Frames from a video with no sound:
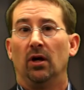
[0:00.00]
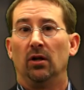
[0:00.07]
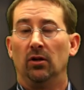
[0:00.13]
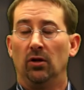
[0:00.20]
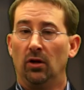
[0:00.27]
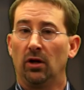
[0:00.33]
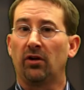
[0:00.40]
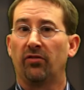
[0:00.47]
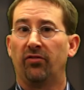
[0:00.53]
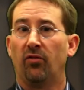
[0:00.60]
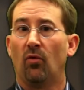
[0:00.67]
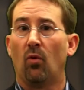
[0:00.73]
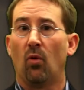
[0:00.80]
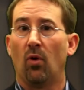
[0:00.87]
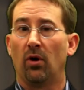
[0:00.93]
Look
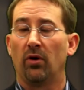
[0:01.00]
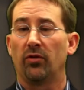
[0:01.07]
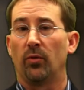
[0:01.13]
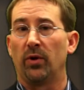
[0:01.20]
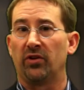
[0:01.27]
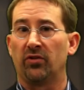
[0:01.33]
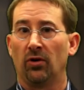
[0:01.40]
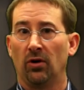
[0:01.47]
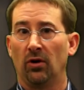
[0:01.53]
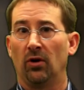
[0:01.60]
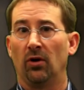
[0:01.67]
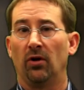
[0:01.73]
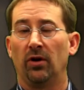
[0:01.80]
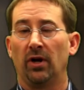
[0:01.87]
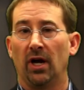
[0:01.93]
for the
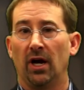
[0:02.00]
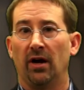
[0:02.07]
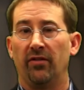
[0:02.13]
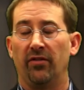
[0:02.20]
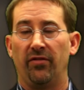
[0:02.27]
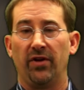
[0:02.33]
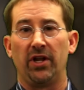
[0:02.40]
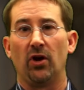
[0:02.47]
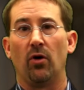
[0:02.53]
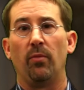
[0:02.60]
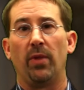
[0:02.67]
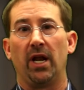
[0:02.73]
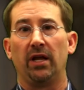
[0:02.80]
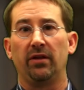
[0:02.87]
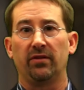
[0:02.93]
return of the Video
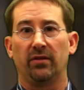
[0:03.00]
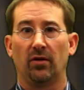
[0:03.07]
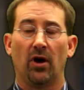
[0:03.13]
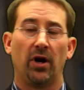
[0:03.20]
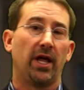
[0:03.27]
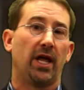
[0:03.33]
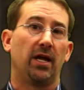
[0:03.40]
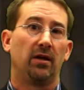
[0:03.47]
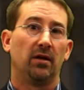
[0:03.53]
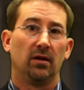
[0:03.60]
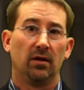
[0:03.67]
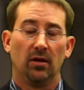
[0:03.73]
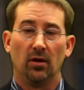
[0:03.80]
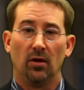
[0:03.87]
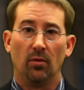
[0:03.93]
Minute on a
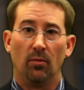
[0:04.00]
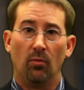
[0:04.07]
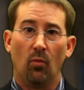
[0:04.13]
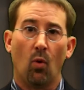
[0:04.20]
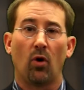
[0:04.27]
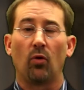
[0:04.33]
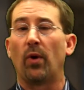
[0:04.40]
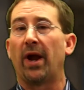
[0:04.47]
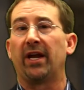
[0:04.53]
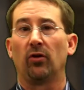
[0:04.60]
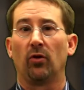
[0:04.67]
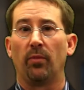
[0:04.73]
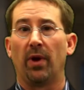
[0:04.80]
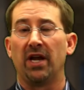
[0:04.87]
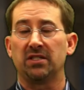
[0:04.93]
more
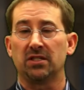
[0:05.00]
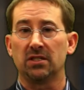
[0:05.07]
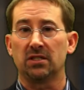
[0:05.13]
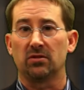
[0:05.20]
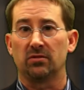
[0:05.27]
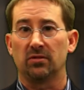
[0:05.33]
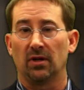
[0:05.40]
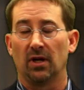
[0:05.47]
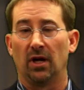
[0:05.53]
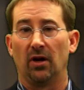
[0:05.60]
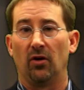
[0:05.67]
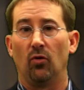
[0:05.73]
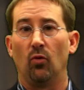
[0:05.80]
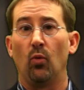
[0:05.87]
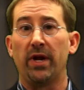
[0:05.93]
regular basis,
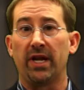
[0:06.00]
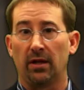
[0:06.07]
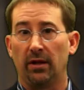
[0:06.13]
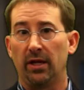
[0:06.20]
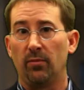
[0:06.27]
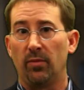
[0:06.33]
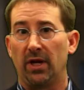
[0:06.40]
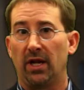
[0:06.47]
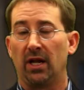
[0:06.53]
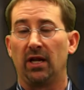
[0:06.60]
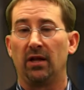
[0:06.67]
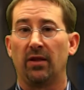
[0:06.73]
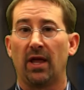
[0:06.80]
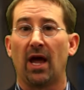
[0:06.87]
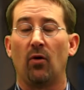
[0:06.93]
weekly,
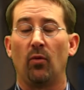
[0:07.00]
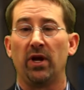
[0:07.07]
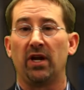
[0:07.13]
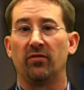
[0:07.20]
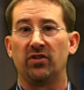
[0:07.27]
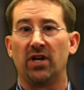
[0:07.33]
beginning that week of